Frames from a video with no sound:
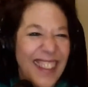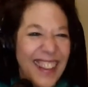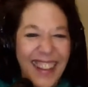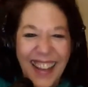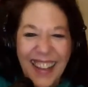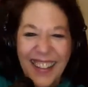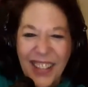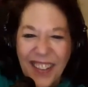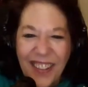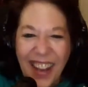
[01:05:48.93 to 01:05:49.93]
Yeah,
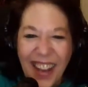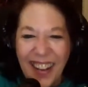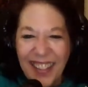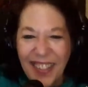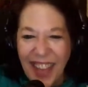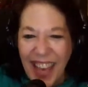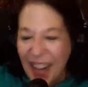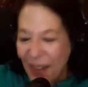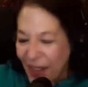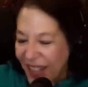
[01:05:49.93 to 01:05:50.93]
John Ryder asked if I
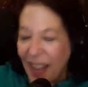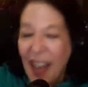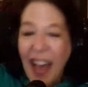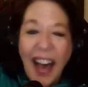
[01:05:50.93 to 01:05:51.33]
had a real job.